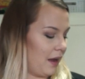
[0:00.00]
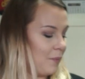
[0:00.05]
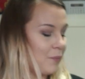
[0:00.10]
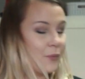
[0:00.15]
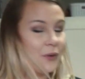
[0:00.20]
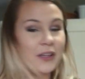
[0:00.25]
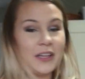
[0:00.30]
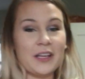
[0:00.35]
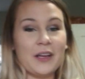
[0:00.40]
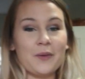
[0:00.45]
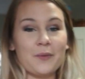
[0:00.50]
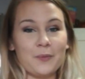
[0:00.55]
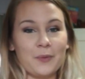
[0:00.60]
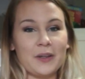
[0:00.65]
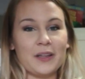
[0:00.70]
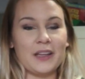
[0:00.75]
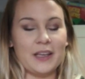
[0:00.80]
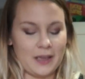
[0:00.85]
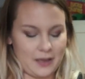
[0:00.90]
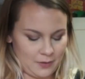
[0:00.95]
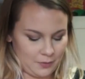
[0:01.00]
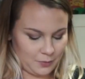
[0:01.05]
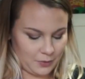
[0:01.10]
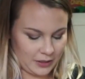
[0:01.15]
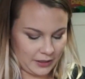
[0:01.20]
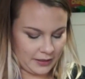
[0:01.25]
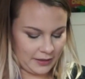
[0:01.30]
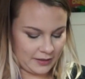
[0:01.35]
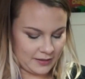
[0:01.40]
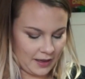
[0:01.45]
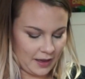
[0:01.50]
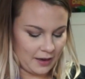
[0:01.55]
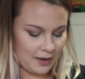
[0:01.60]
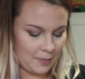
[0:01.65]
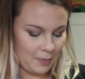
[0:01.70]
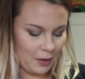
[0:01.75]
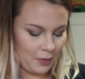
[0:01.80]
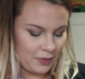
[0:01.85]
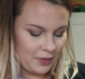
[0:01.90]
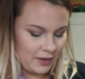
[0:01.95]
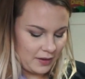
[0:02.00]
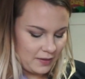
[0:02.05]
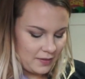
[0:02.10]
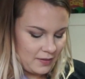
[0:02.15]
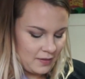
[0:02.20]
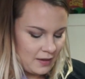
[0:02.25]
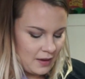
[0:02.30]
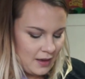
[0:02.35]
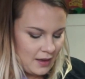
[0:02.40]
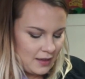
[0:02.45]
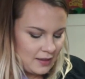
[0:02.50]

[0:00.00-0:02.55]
I'm really, really, really excited about this.